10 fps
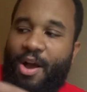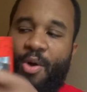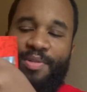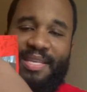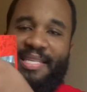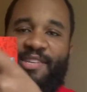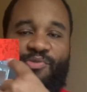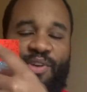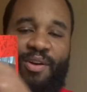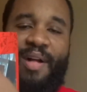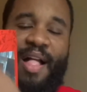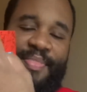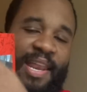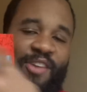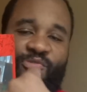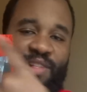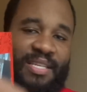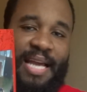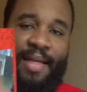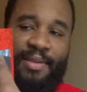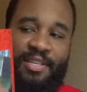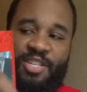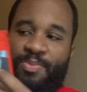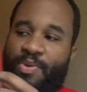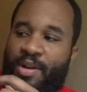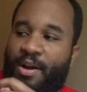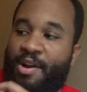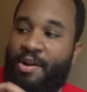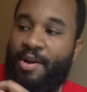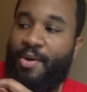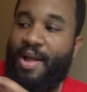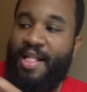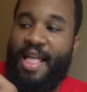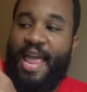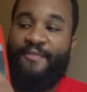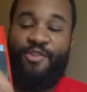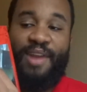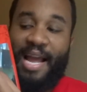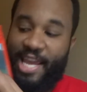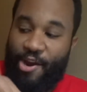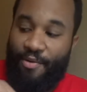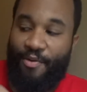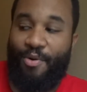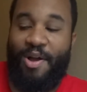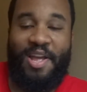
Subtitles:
oh, well, this isn't real. They didn't really sound this. It's just printed on. No. If you're not careful,